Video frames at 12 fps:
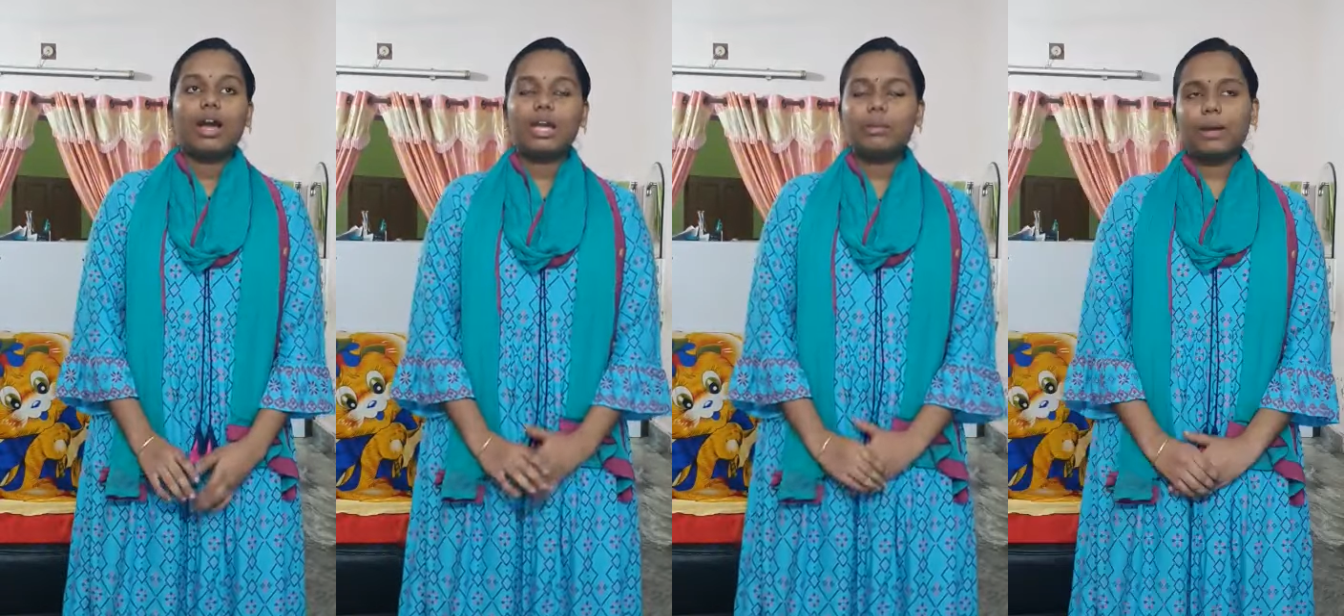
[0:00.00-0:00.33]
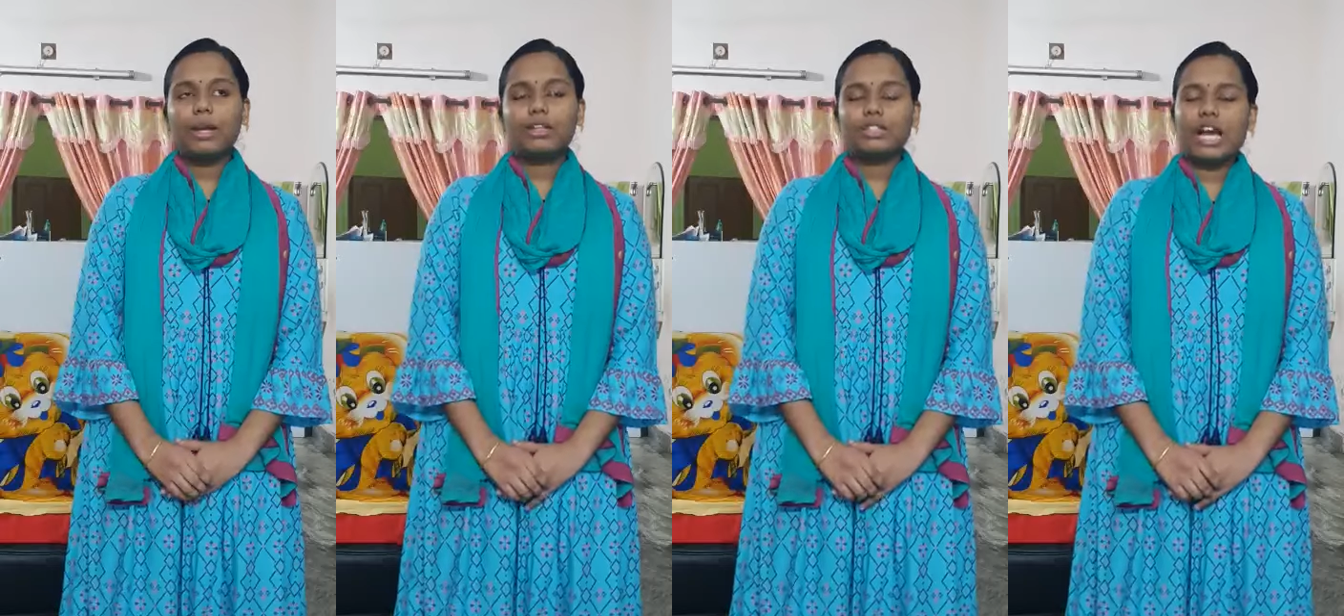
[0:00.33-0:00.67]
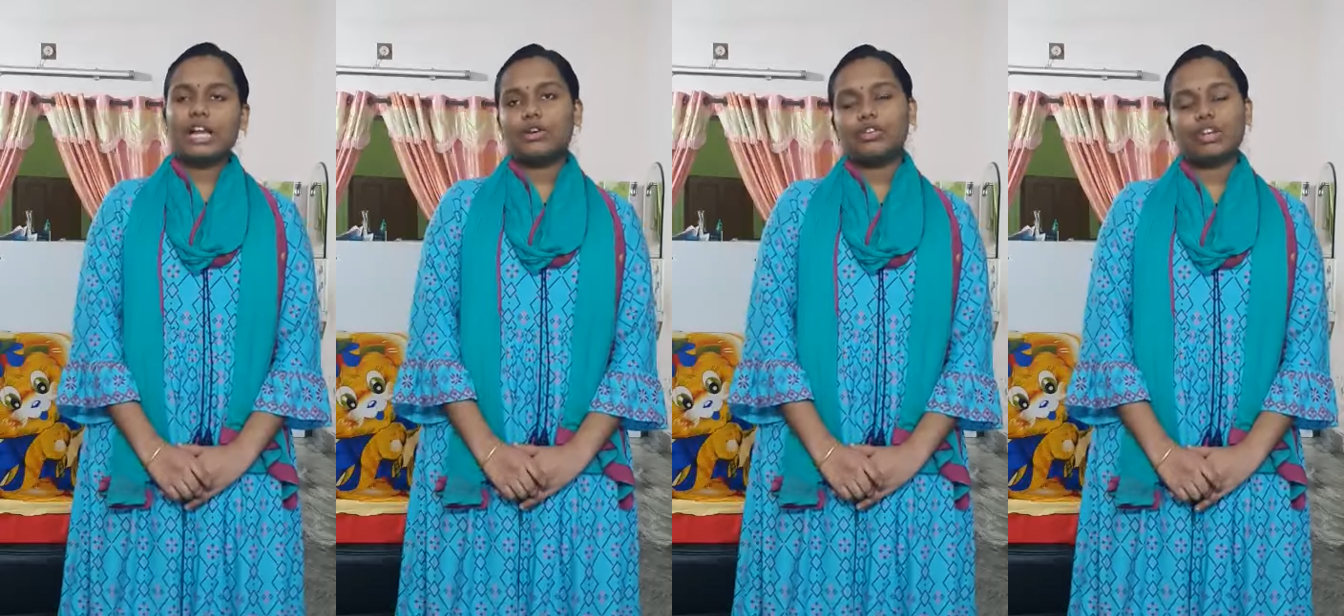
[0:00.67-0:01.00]
In my
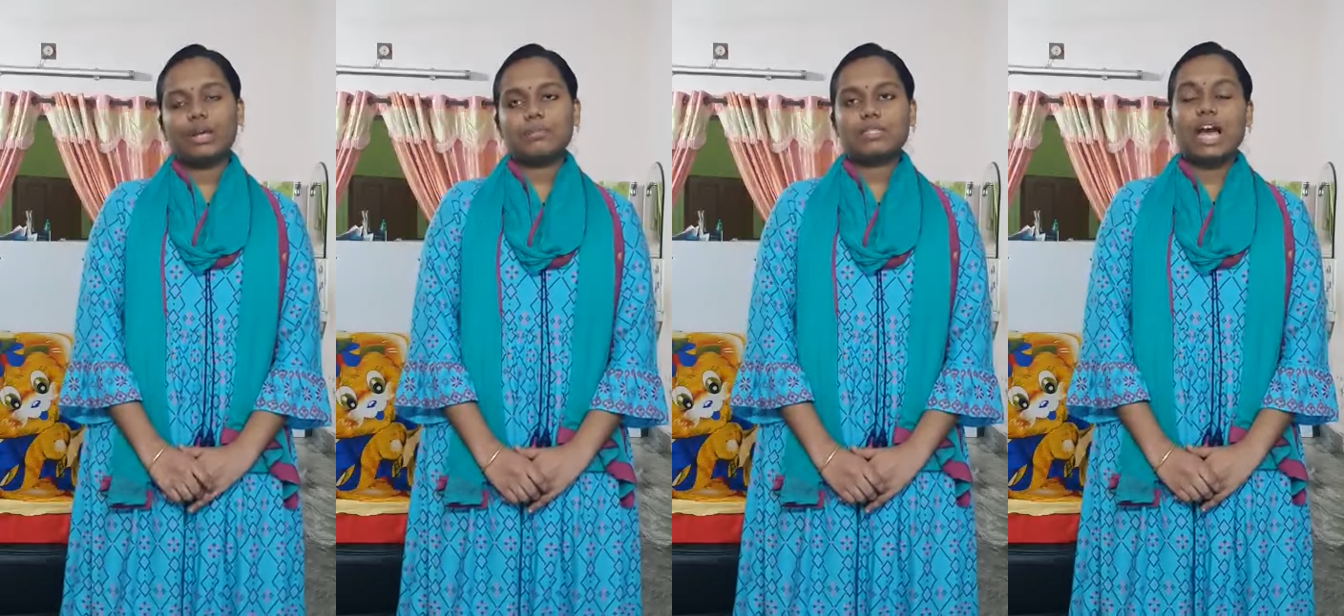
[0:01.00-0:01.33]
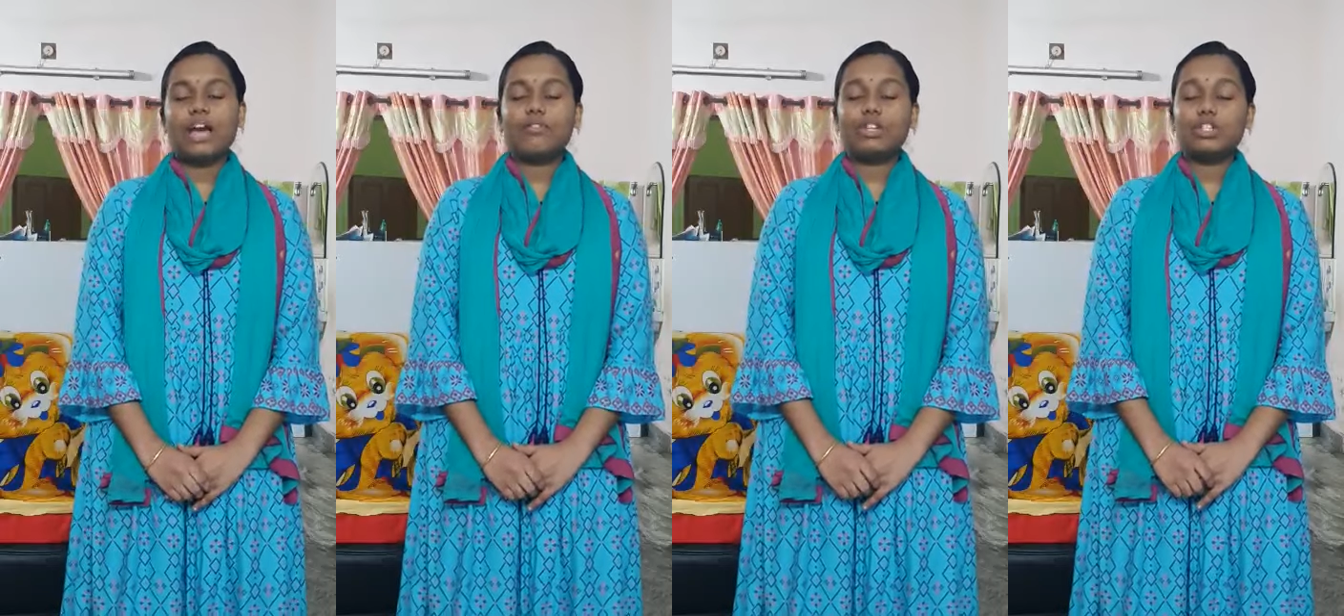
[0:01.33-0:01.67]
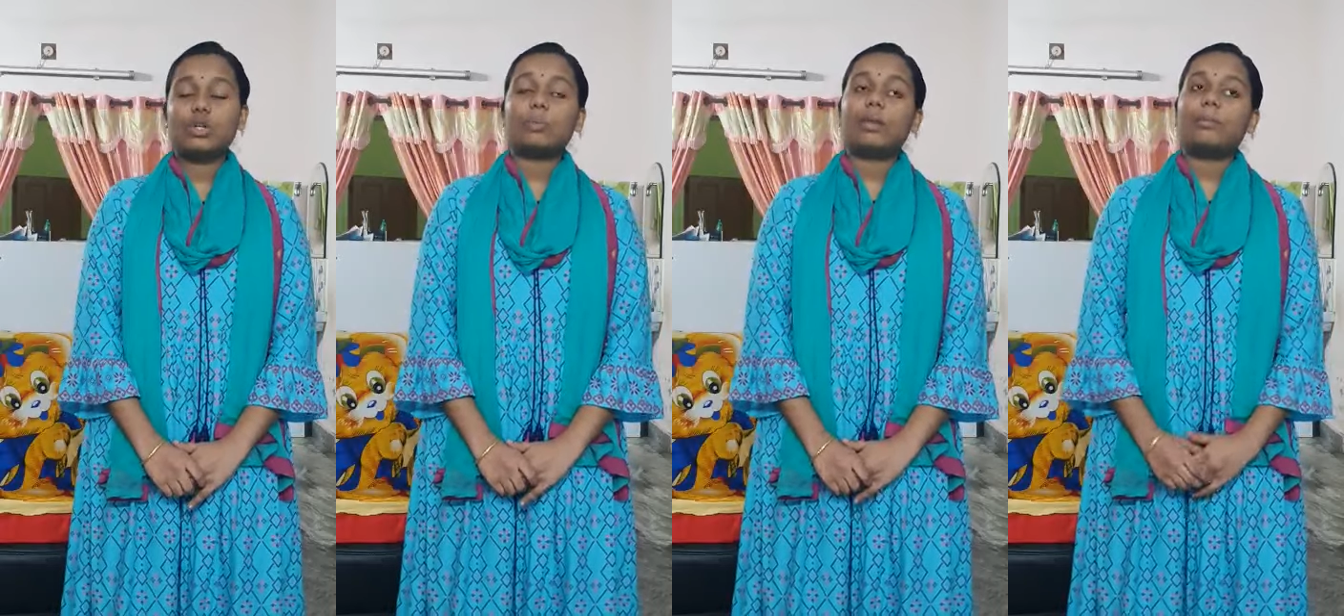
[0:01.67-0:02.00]
childhood dreams, I wish
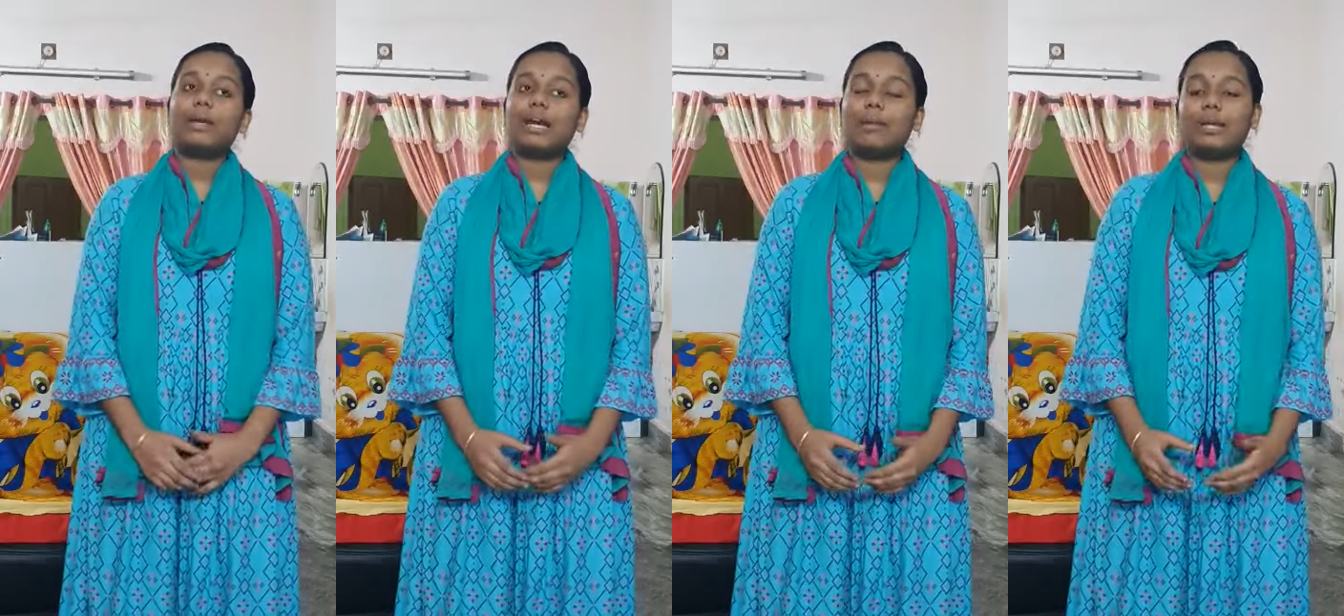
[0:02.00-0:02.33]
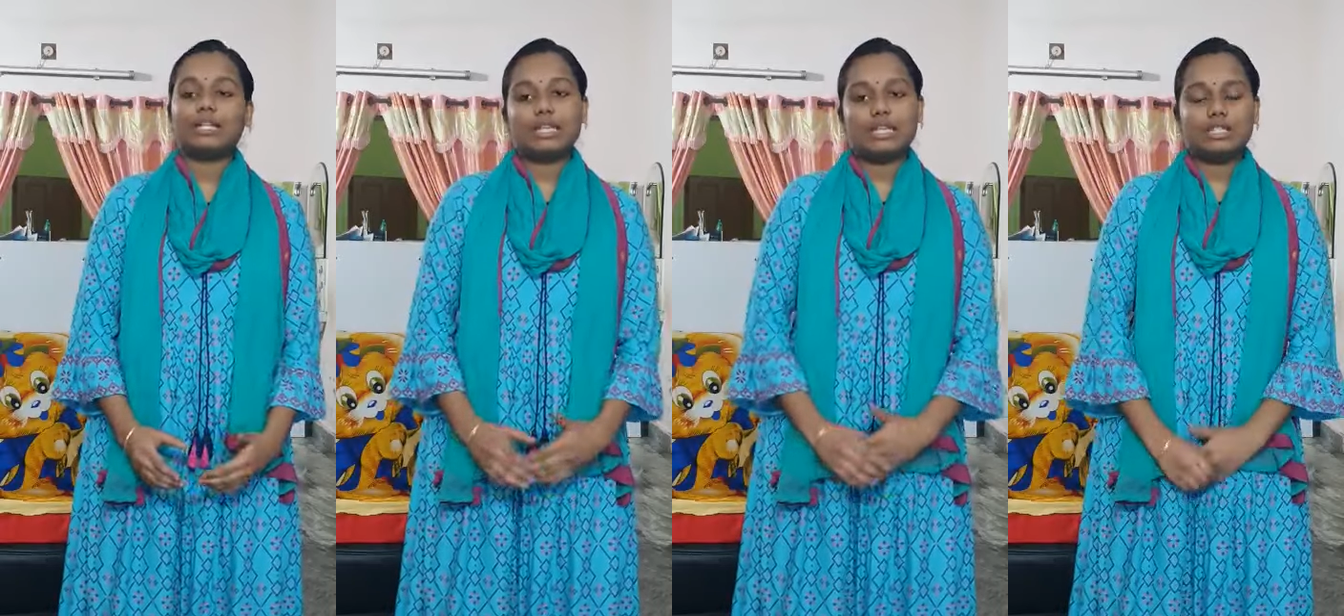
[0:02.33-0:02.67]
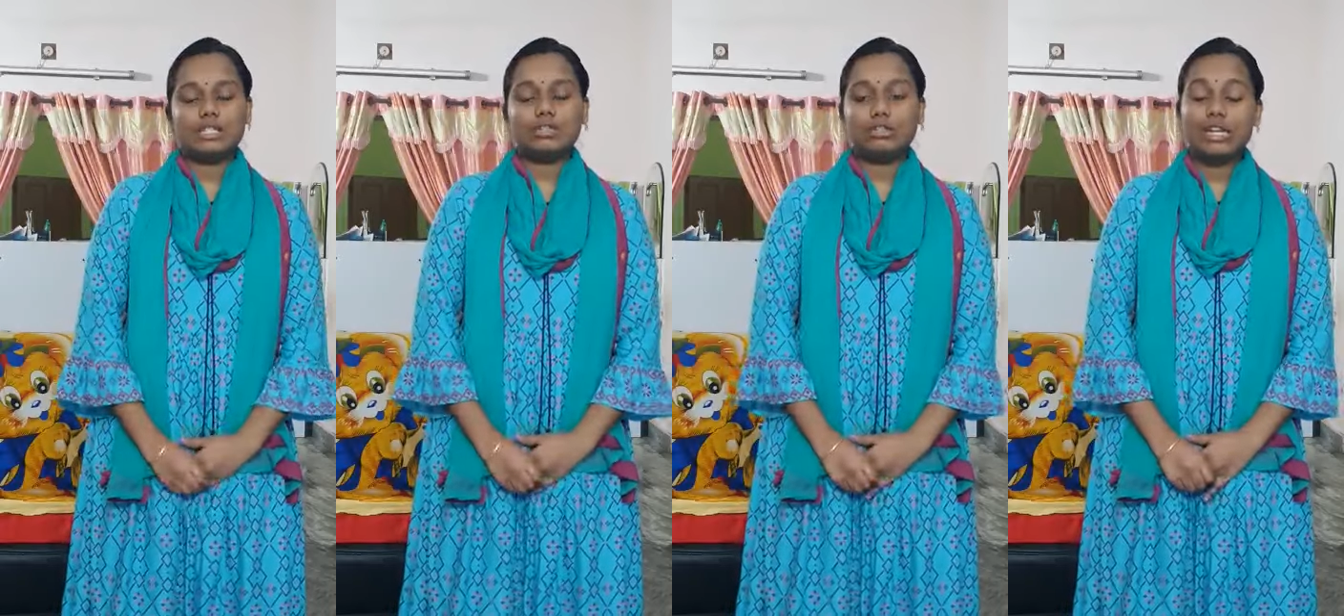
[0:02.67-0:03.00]
to become a teacher.